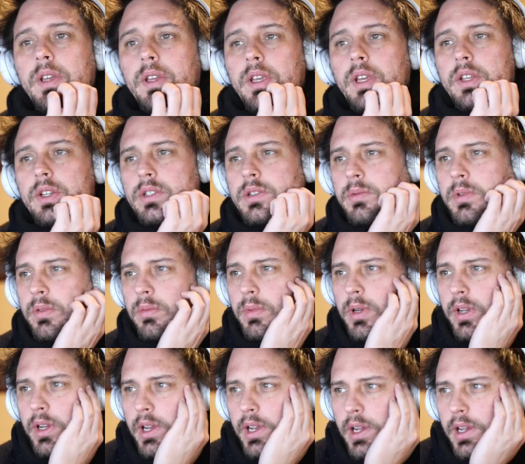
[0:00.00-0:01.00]
Yeah, there's something
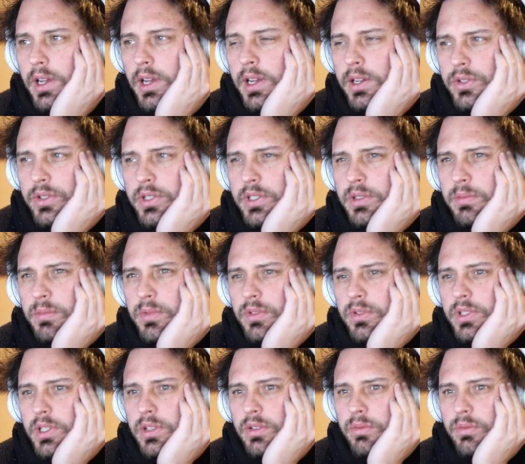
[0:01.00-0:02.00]
about addressing
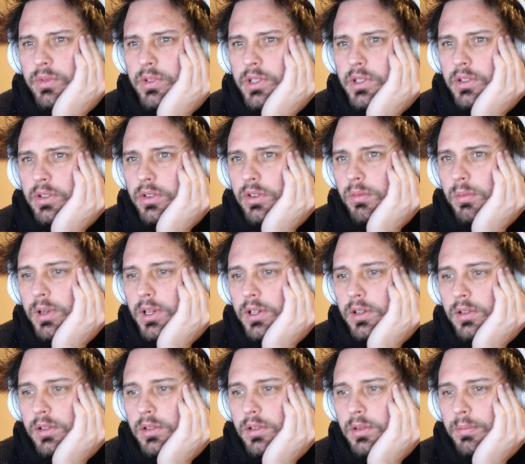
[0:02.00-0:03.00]
modes I don't really know
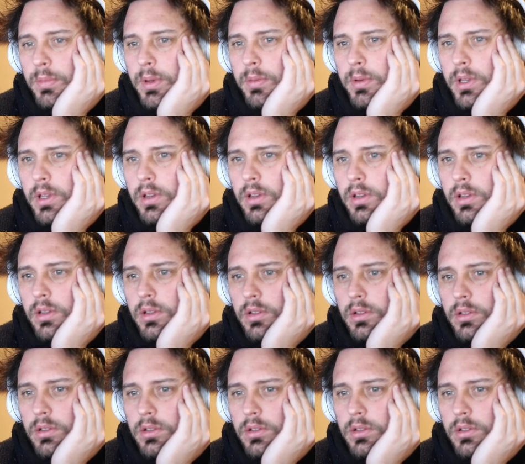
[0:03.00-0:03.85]
about. Maybe...